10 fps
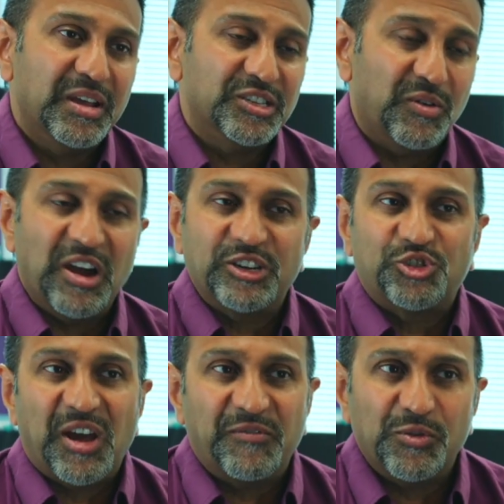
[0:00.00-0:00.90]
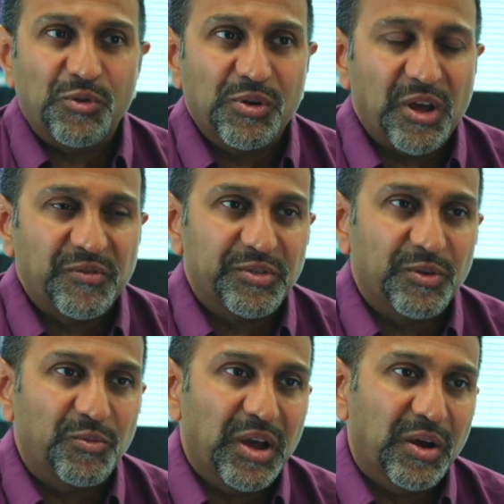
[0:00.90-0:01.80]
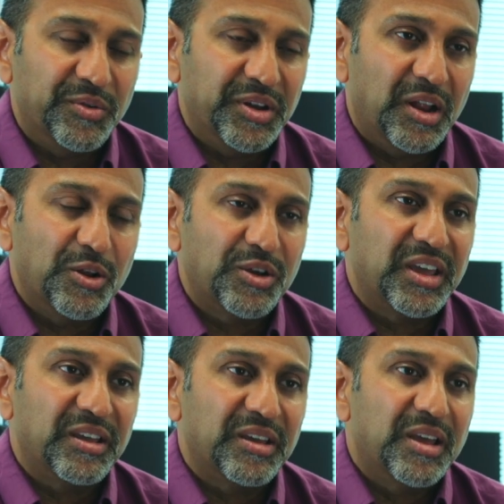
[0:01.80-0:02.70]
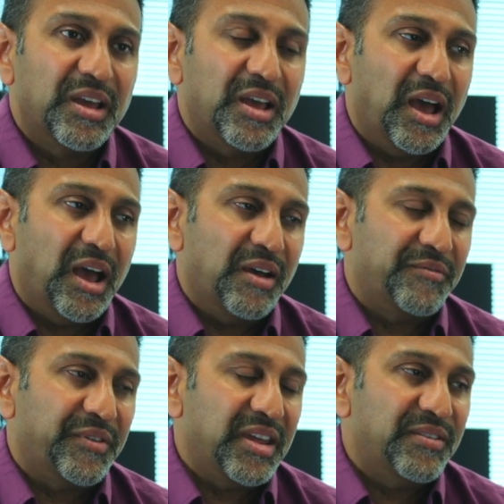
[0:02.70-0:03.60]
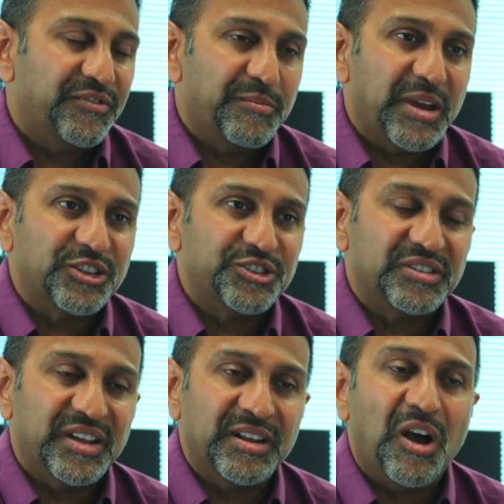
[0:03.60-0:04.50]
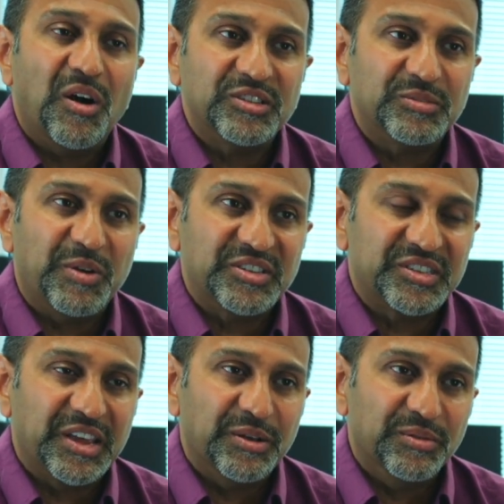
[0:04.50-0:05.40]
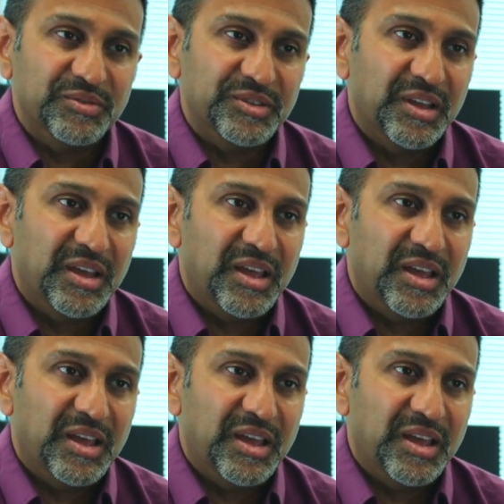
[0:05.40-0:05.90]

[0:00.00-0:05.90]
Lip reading: So I travel all over the world, looking for information to enhance my skills.